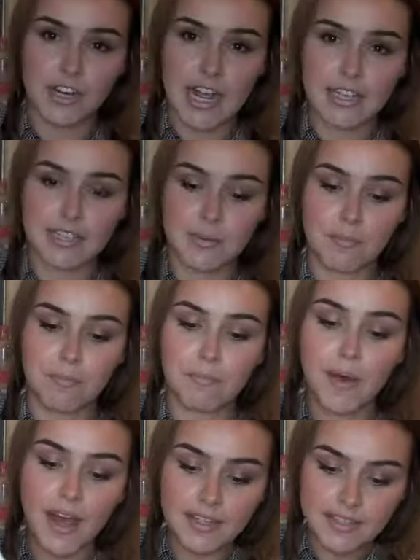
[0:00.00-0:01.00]
dress,
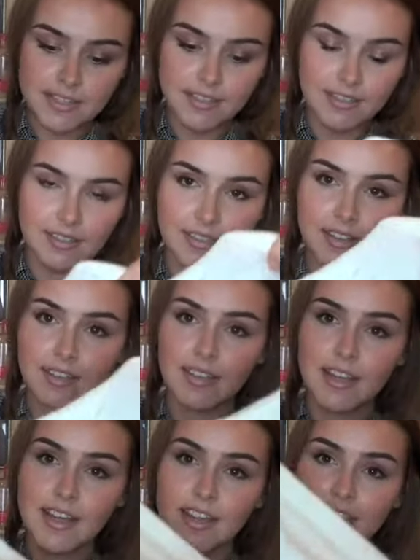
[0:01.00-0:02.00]
but
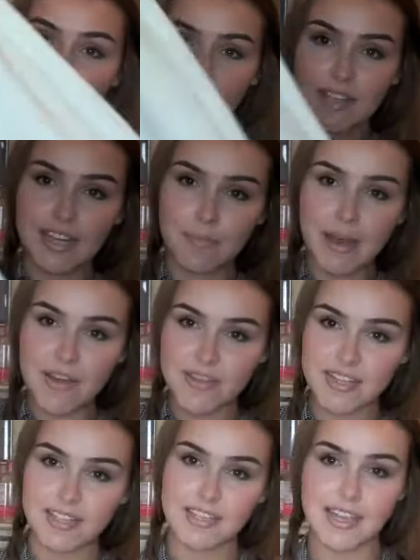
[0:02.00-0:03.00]
the only thing
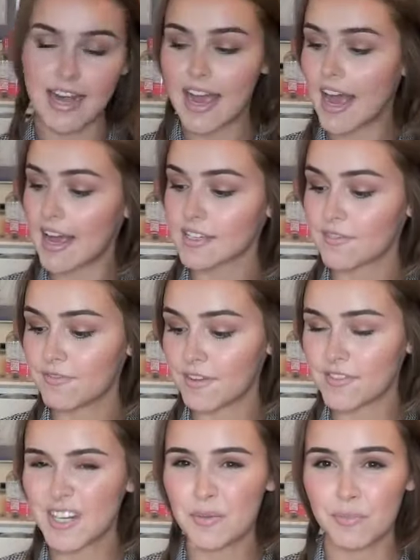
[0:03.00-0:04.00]
about this is that it has
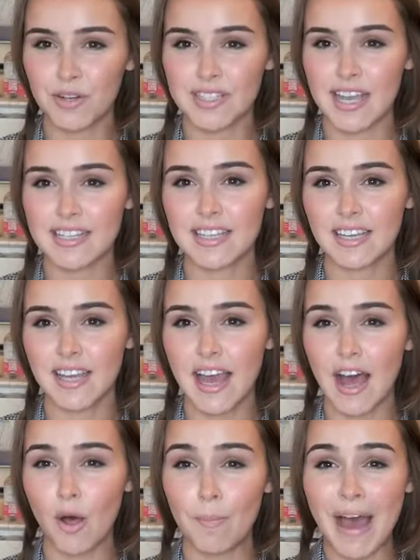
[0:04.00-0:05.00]
15%
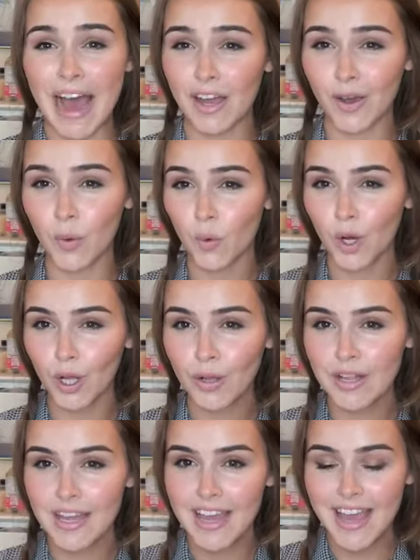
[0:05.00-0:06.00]
alpaca
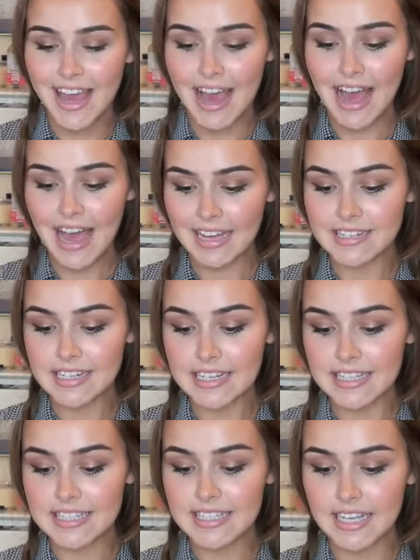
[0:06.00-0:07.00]
wool and
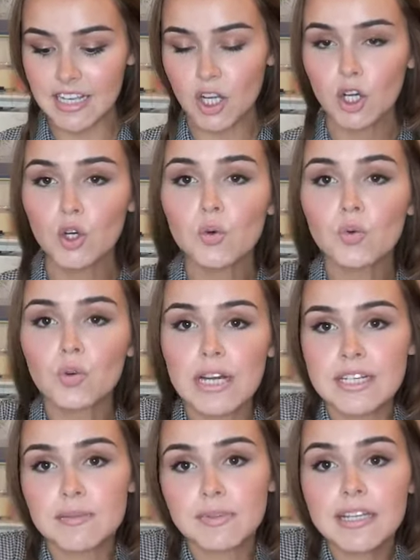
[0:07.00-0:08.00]
it's
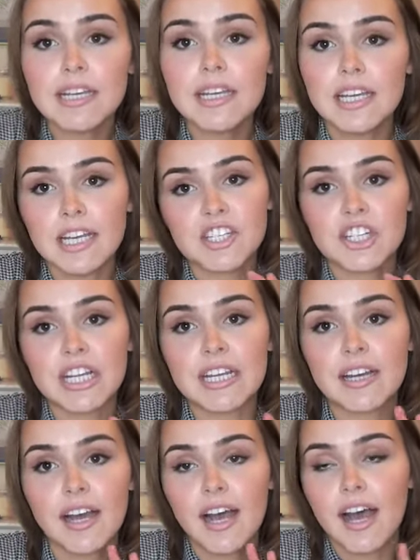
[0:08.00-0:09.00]
incredibly itchy
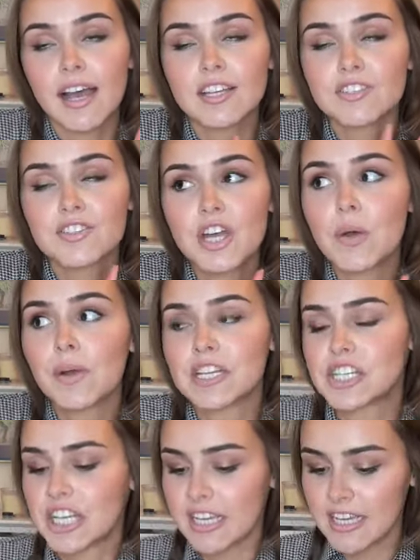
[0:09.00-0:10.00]
so
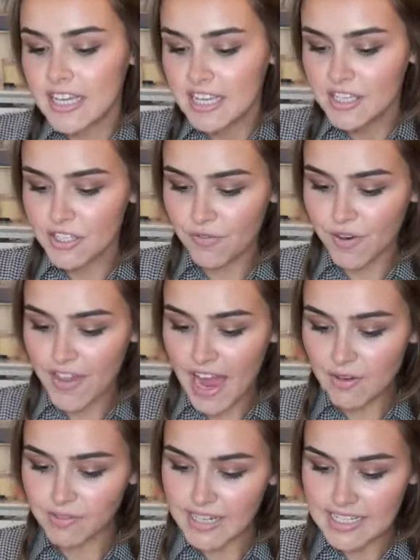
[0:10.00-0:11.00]
itchy so for
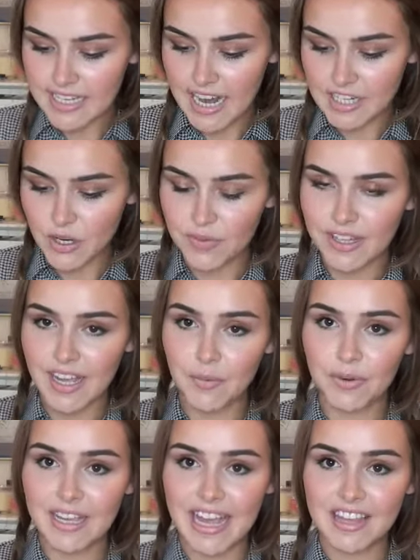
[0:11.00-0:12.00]
that reason I don't think I
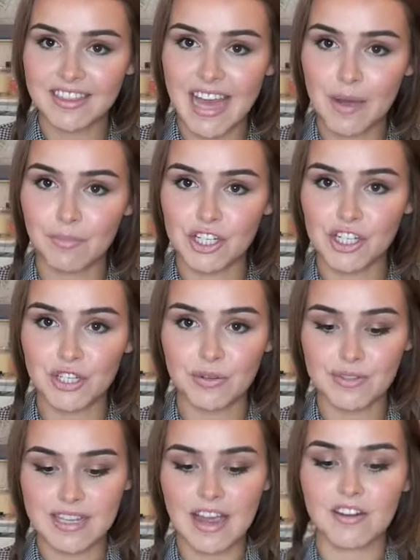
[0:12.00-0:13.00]
would get that much
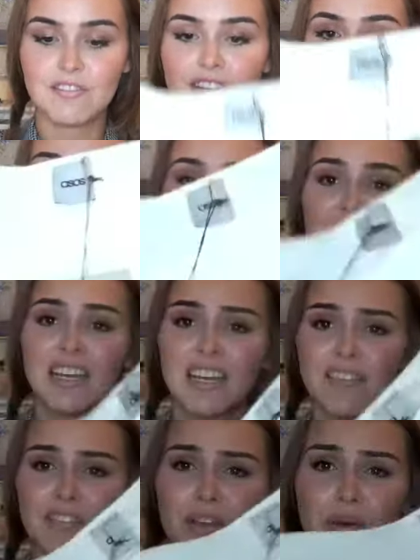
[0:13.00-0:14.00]
use out of it
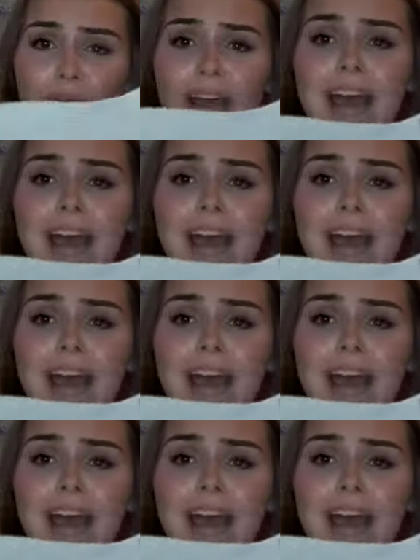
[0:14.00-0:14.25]
even though